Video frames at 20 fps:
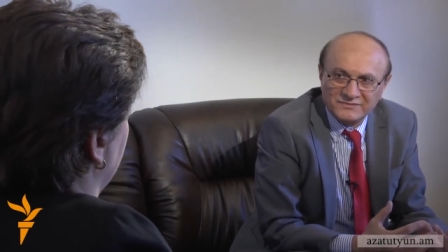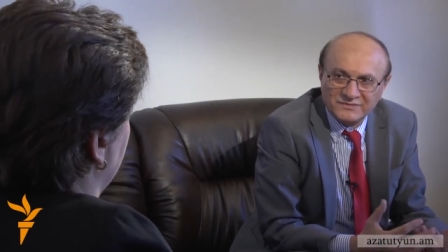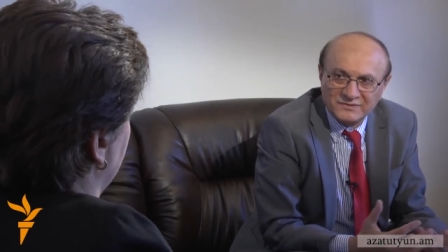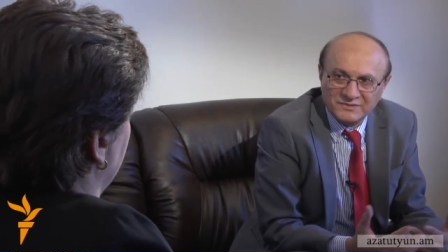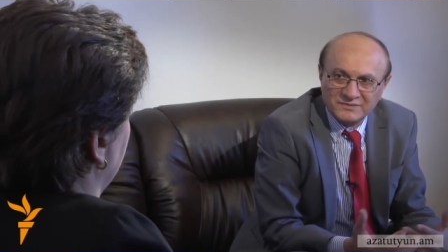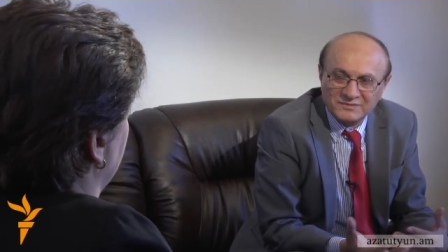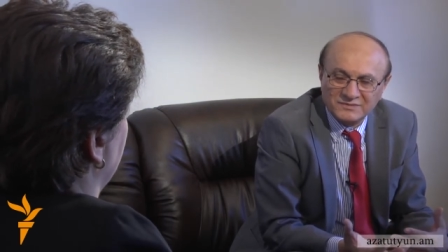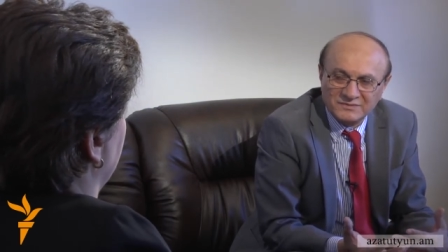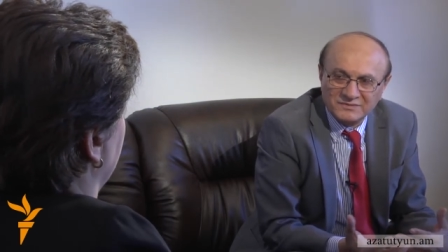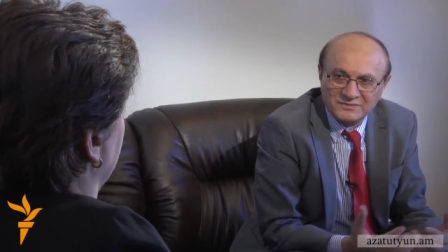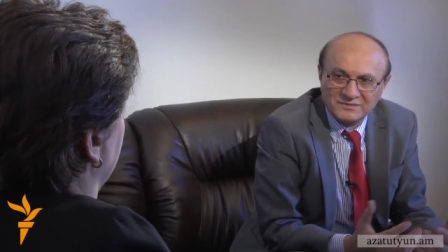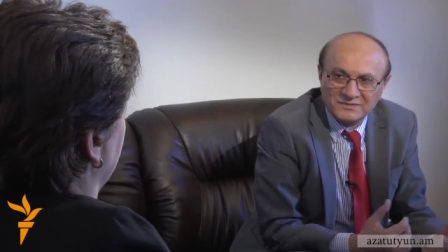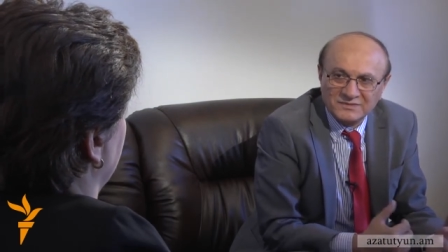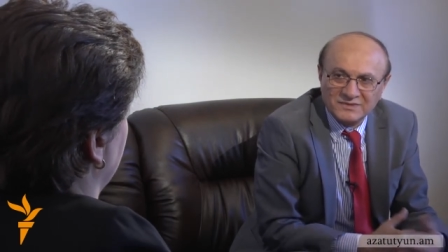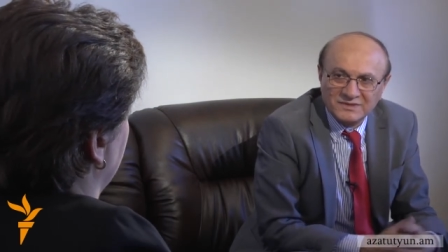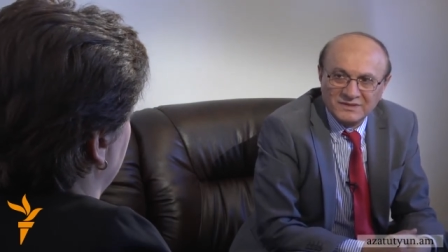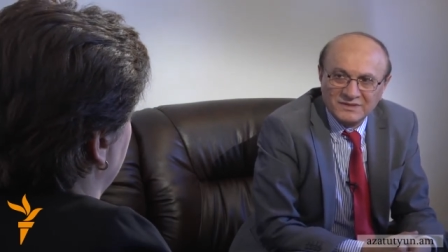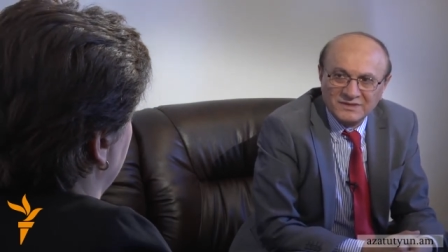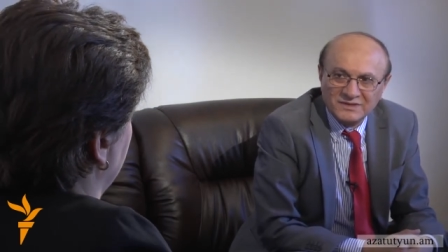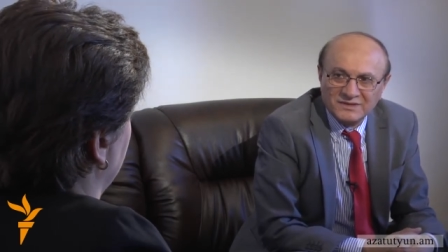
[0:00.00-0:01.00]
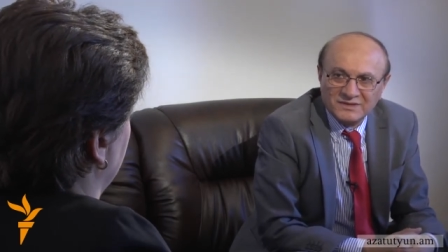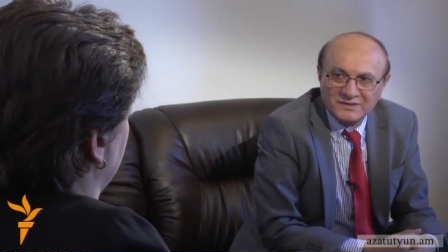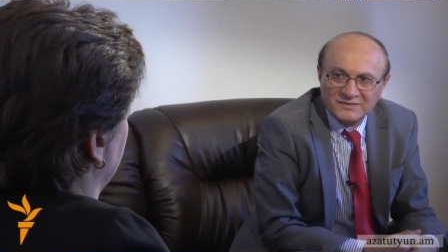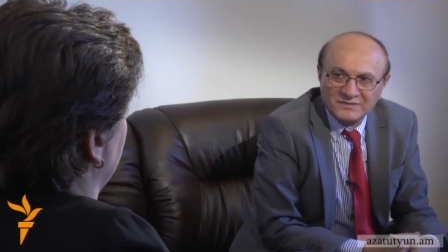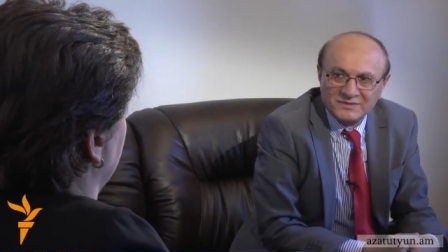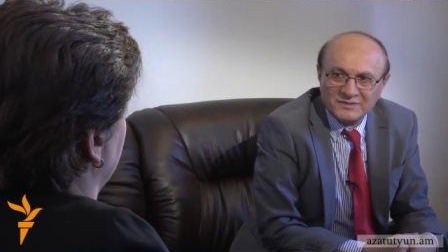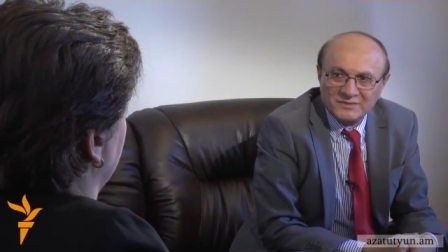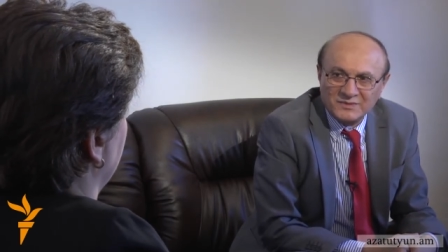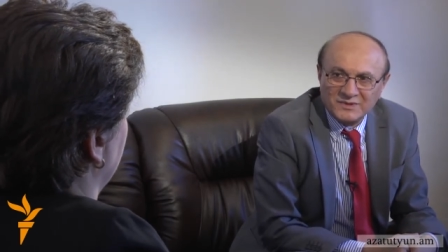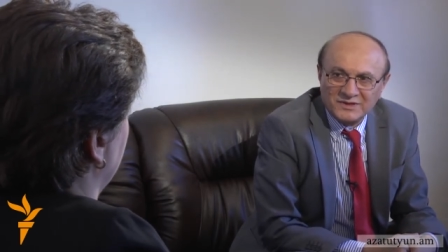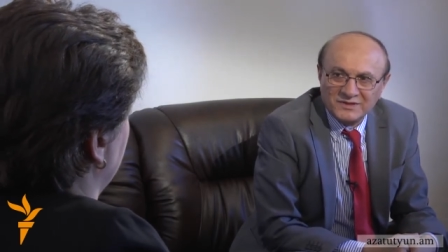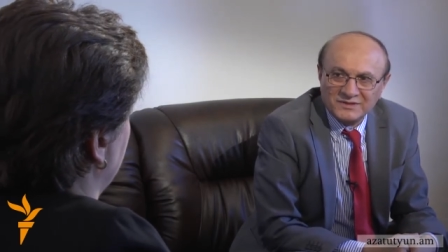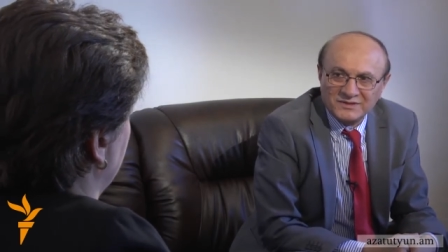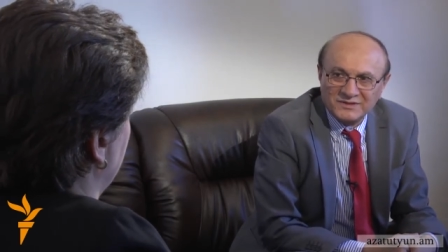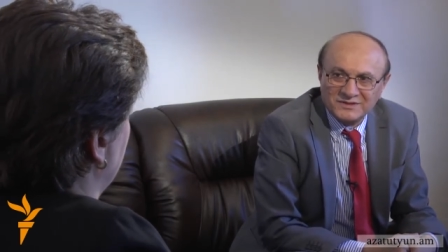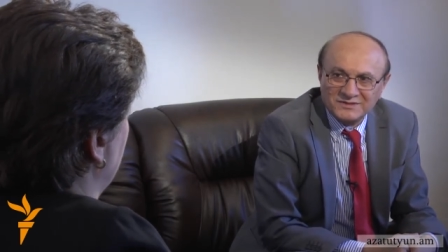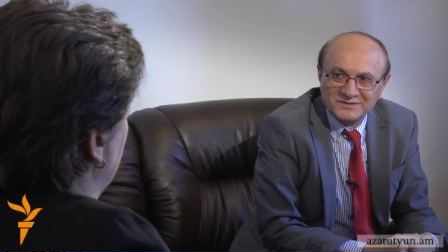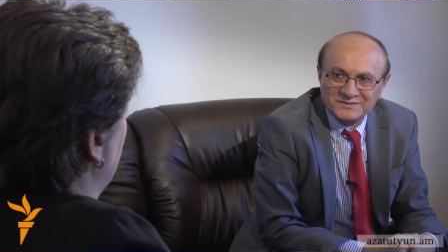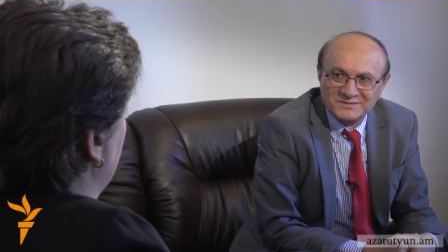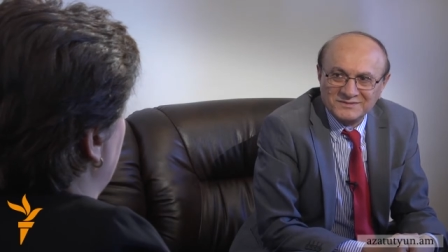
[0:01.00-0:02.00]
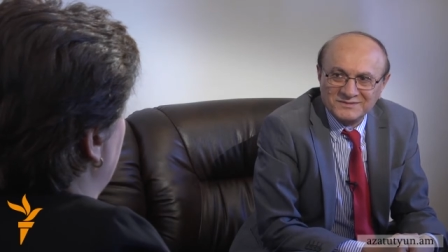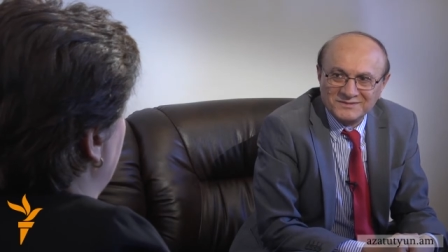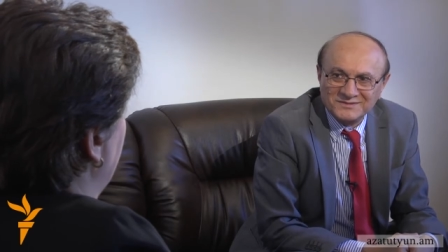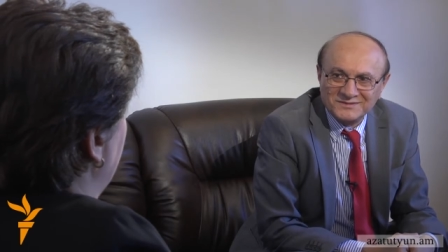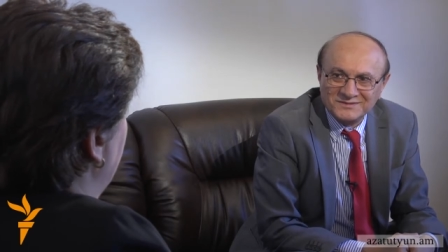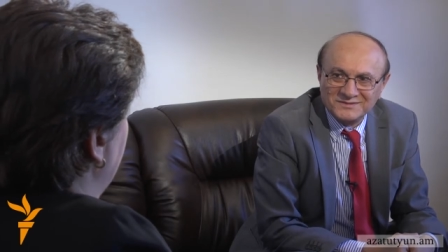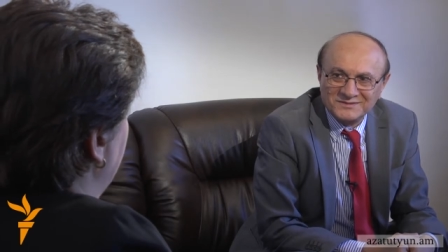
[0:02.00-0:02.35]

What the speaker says: from the markets?